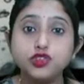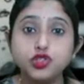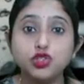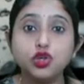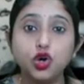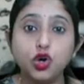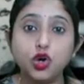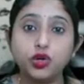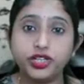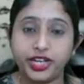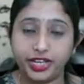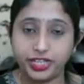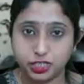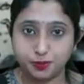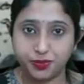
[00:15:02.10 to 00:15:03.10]
snow
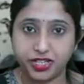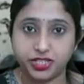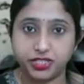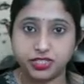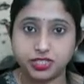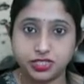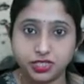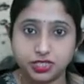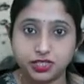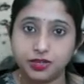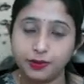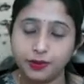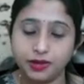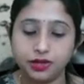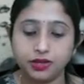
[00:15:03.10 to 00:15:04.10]
takes place.
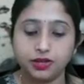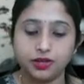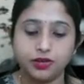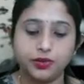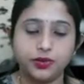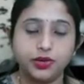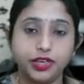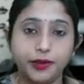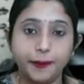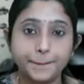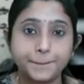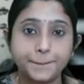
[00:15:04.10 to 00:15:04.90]
Okay.